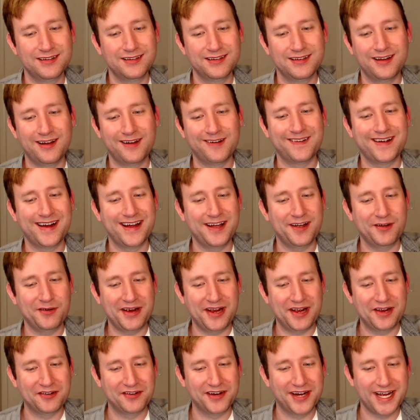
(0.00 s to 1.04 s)
All
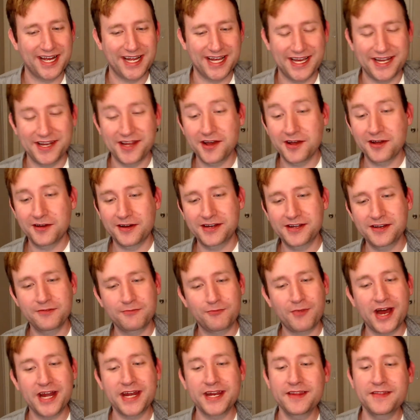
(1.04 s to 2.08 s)
right. I know.
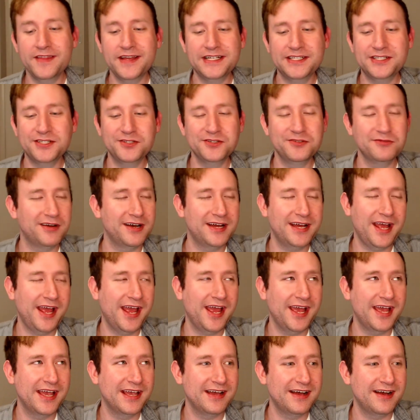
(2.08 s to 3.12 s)
Why didn't they do
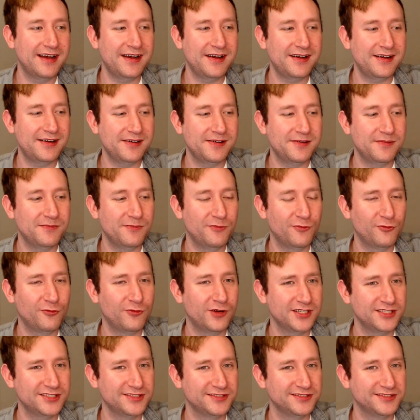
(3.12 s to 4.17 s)
a
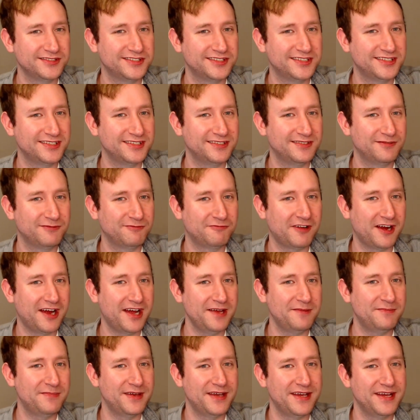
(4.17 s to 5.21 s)
Russell's rye
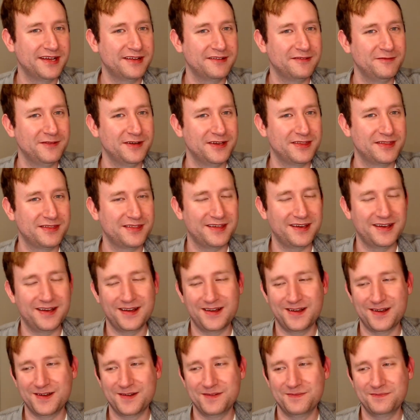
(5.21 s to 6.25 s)
pick with
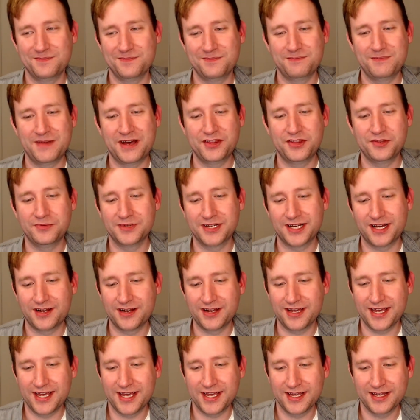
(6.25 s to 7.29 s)
Matthew
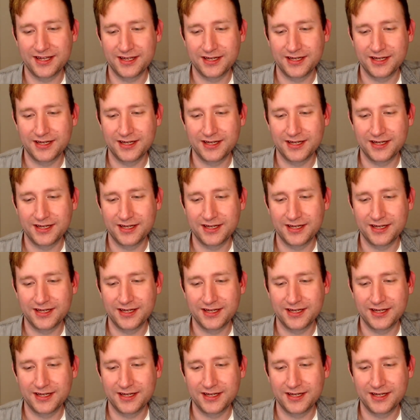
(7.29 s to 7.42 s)
McConaughey?